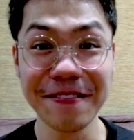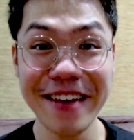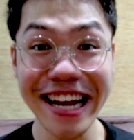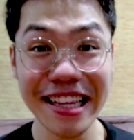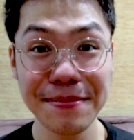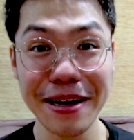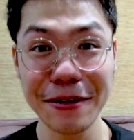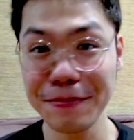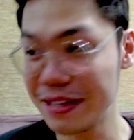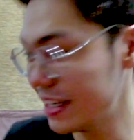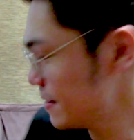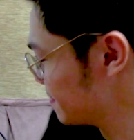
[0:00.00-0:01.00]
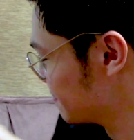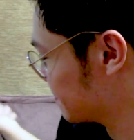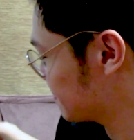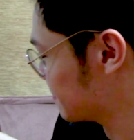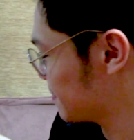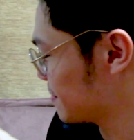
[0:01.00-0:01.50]
fact about me,
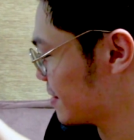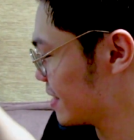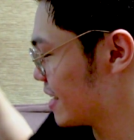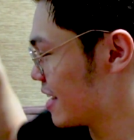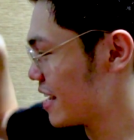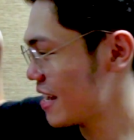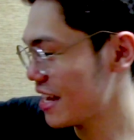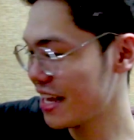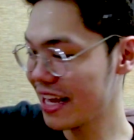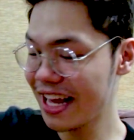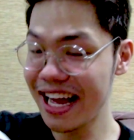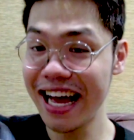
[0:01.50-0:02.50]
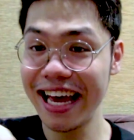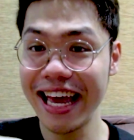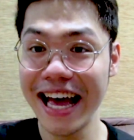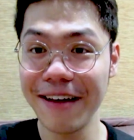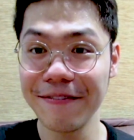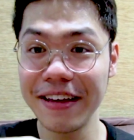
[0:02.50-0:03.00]
I
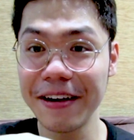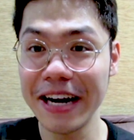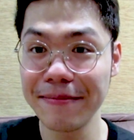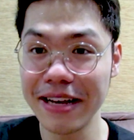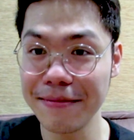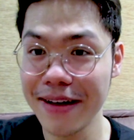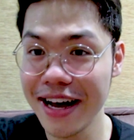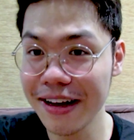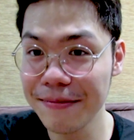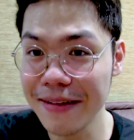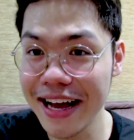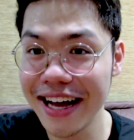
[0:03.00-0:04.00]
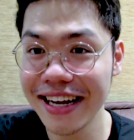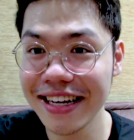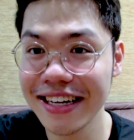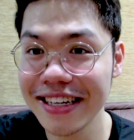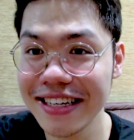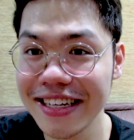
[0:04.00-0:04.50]
have here in my
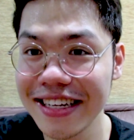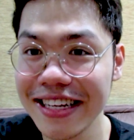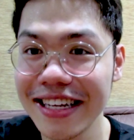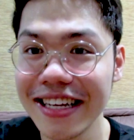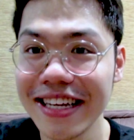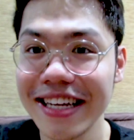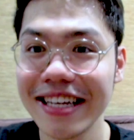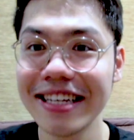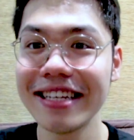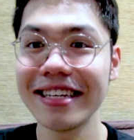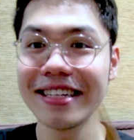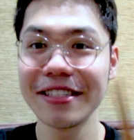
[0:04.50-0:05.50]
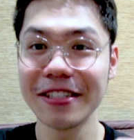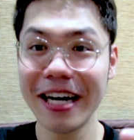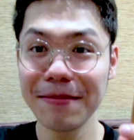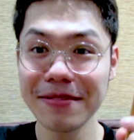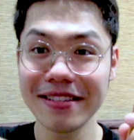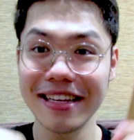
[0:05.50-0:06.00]
backpack
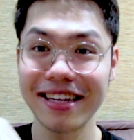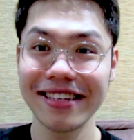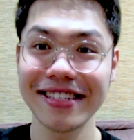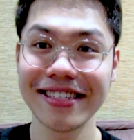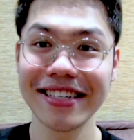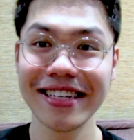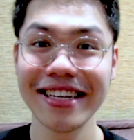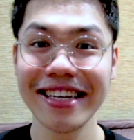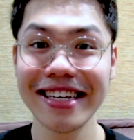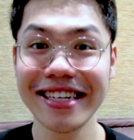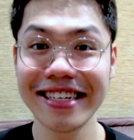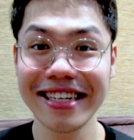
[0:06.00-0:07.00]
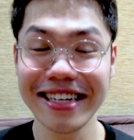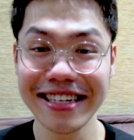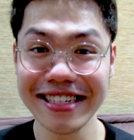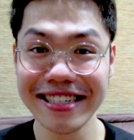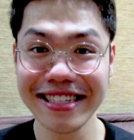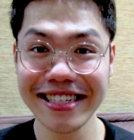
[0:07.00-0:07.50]
chopsticks
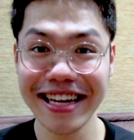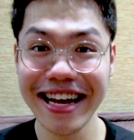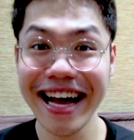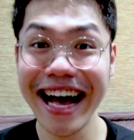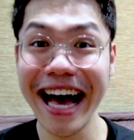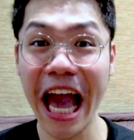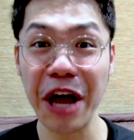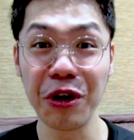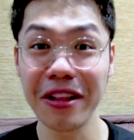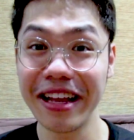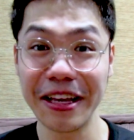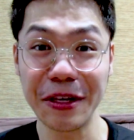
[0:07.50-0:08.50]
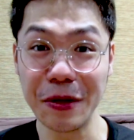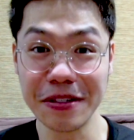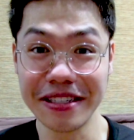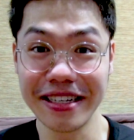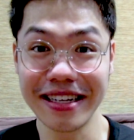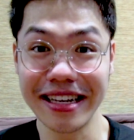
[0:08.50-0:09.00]
because I don't like
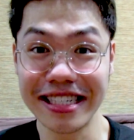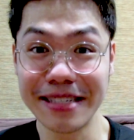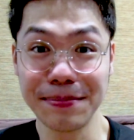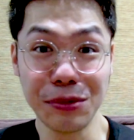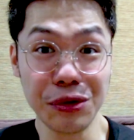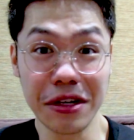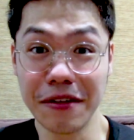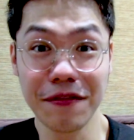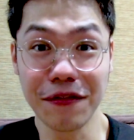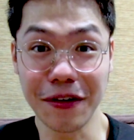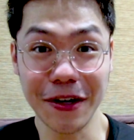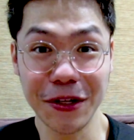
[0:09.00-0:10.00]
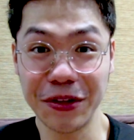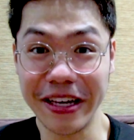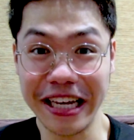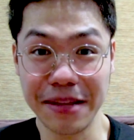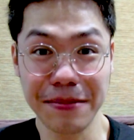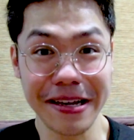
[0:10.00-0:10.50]
using a spoon and a fork to
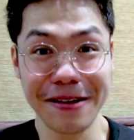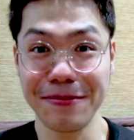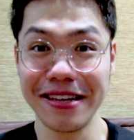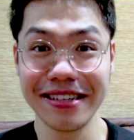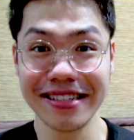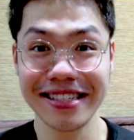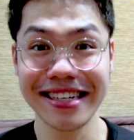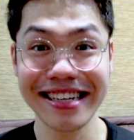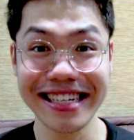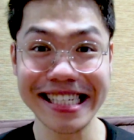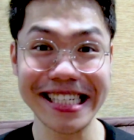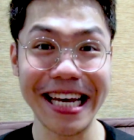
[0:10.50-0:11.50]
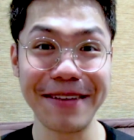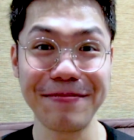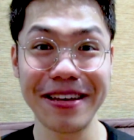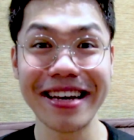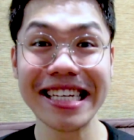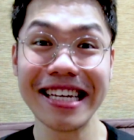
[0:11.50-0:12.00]
eat my meals because
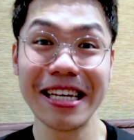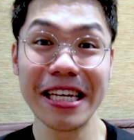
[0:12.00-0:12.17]
I'm